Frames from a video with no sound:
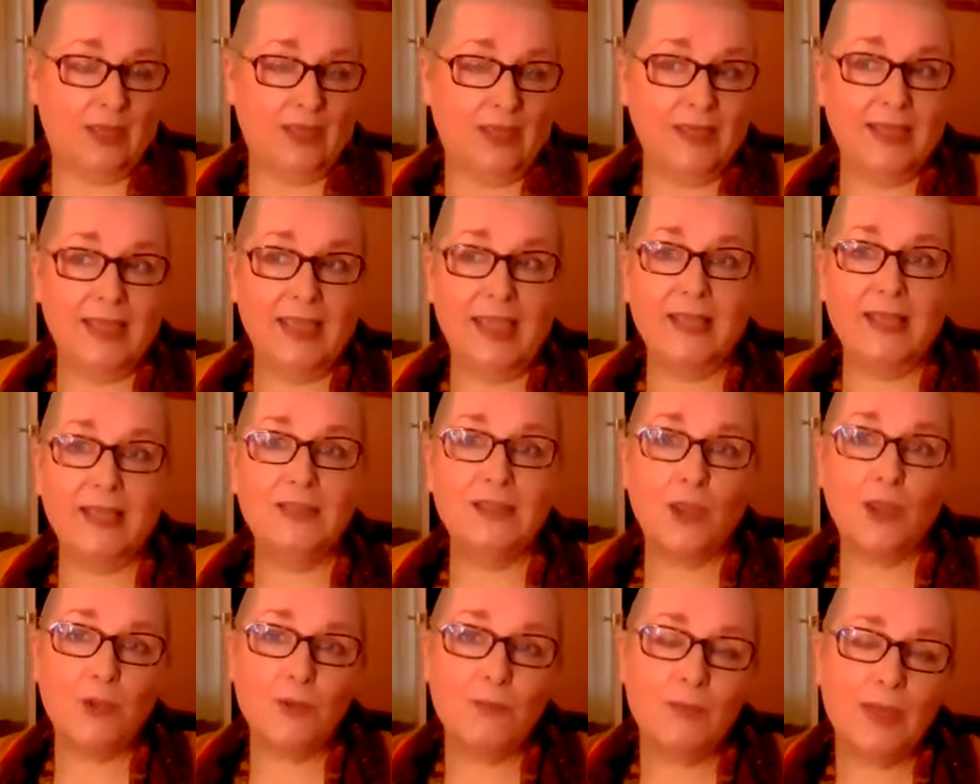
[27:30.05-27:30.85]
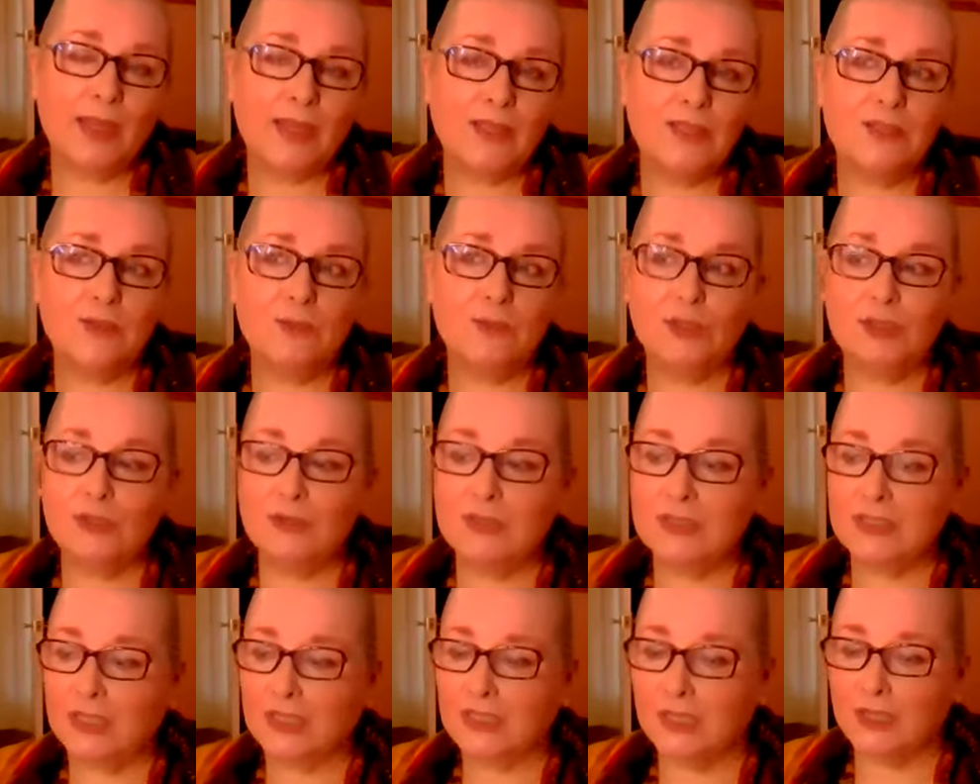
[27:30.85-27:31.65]
And again, going back to what
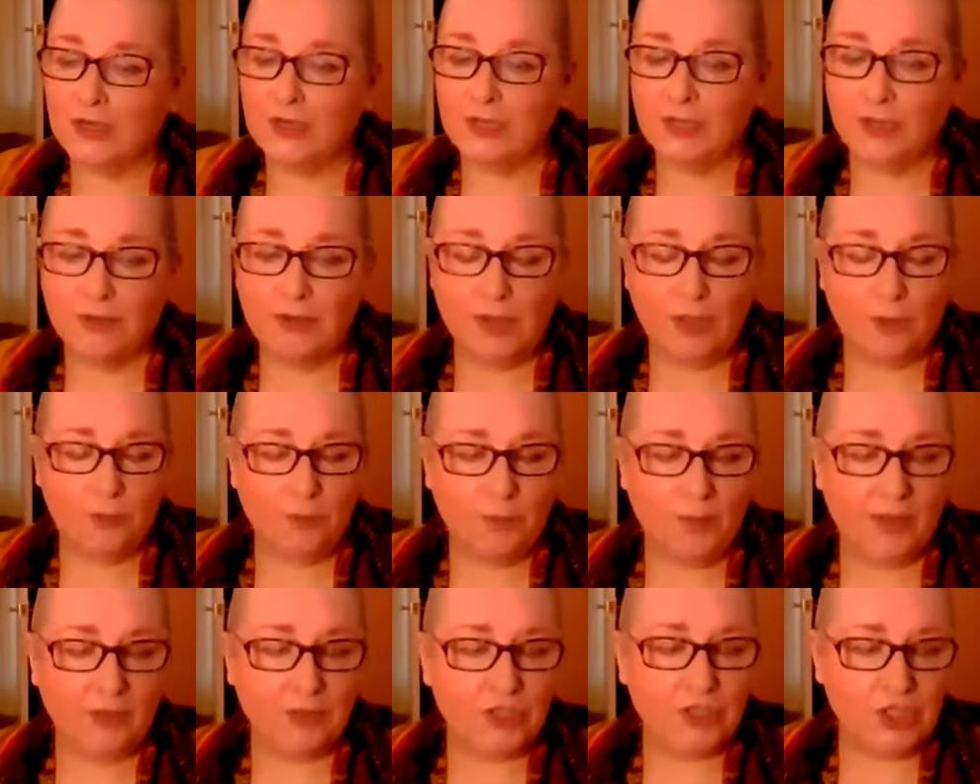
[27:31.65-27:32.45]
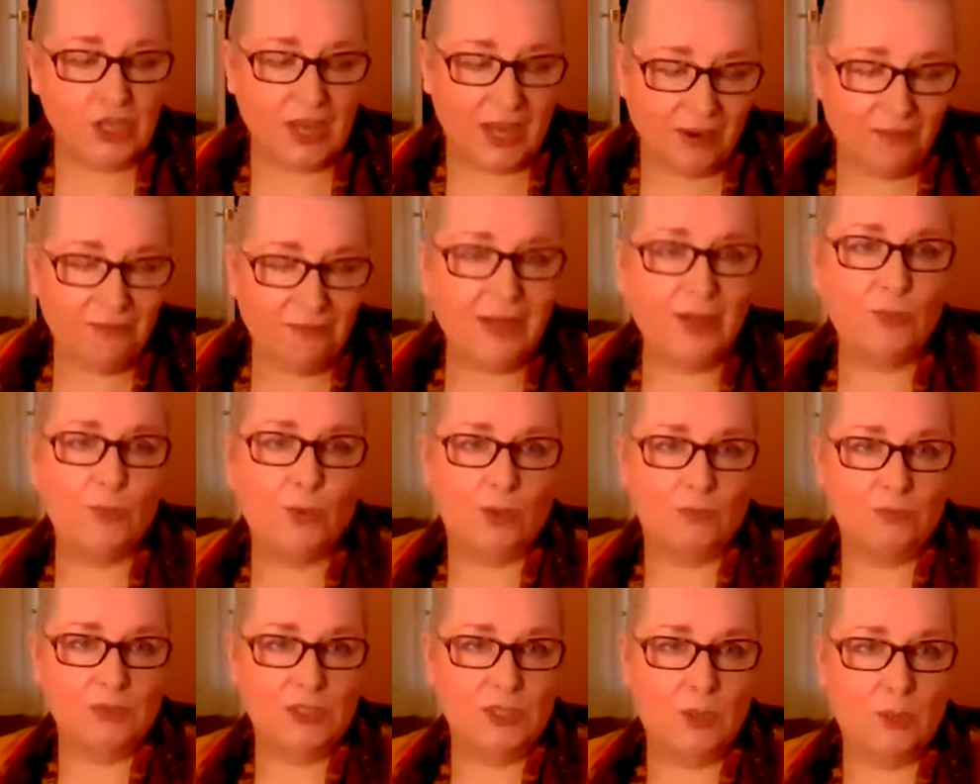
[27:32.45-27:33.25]
you said earlier, about sharing
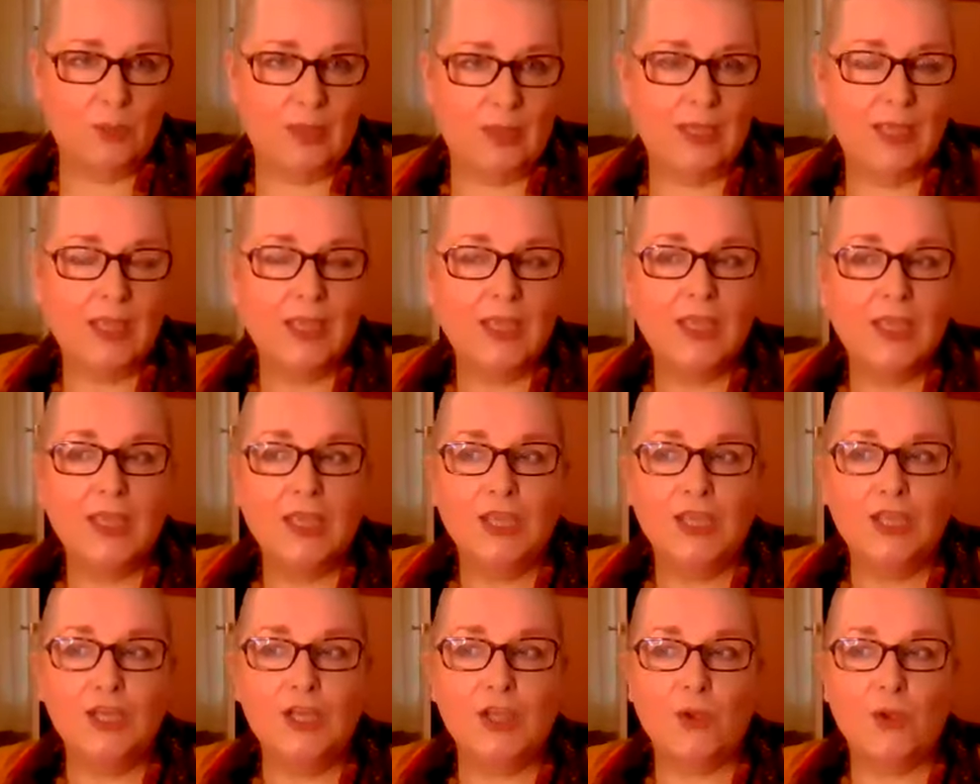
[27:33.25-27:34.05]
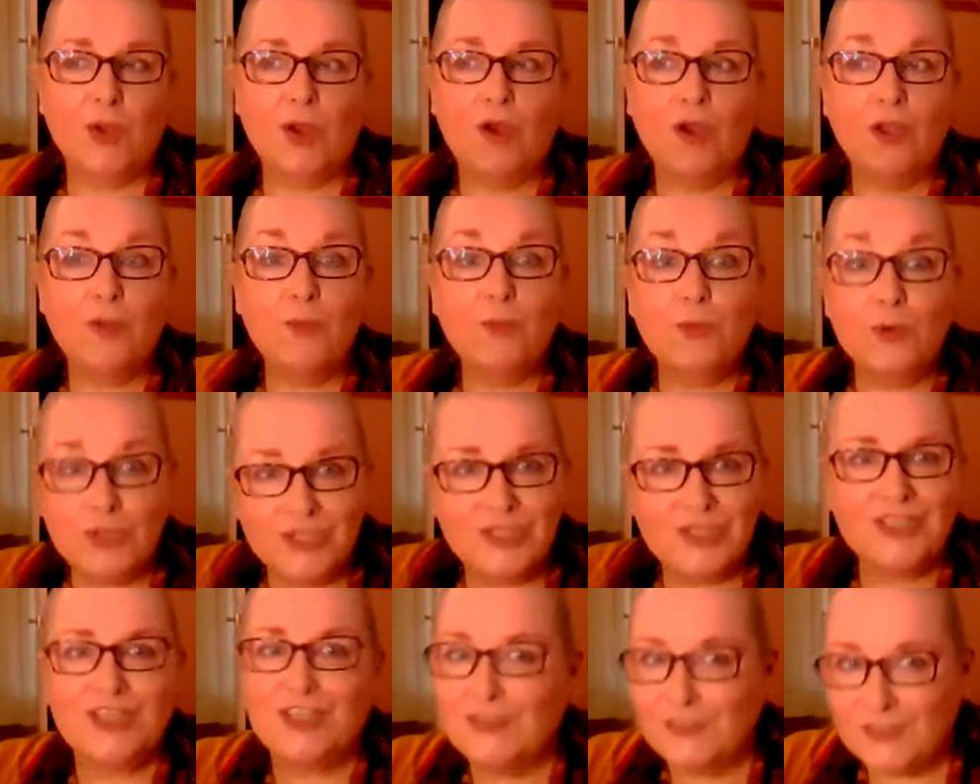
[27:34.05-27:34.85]
what I'm doing, I
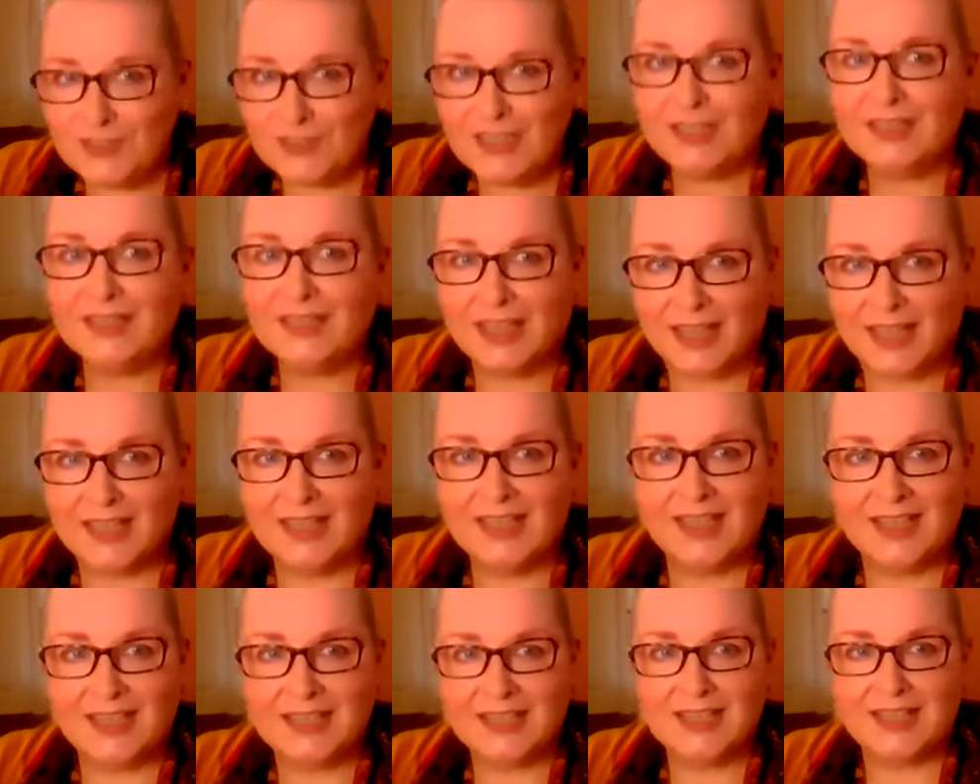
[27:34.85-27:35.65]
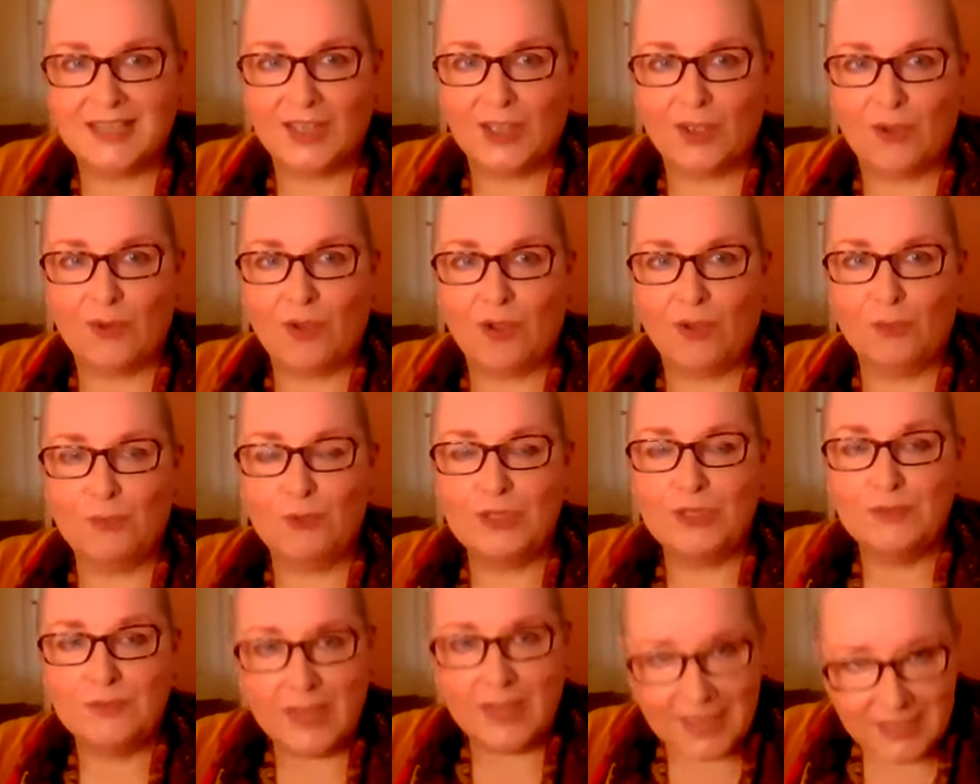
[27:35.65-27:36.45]
wouldn't have done that years ago. I
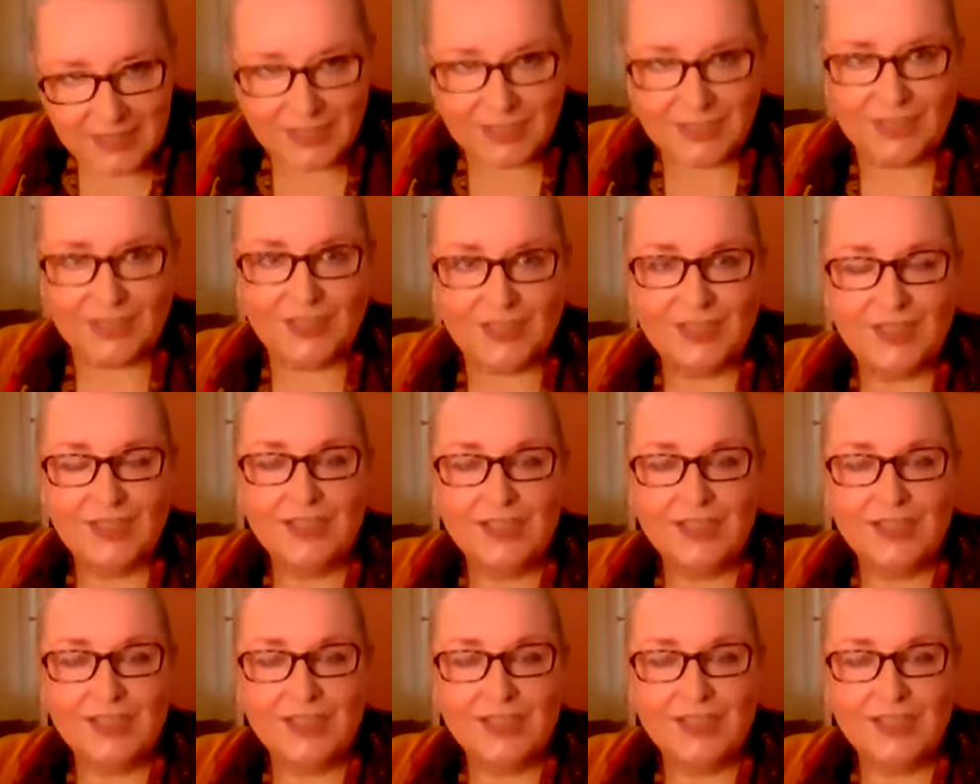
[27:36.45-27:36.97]
would have hidden.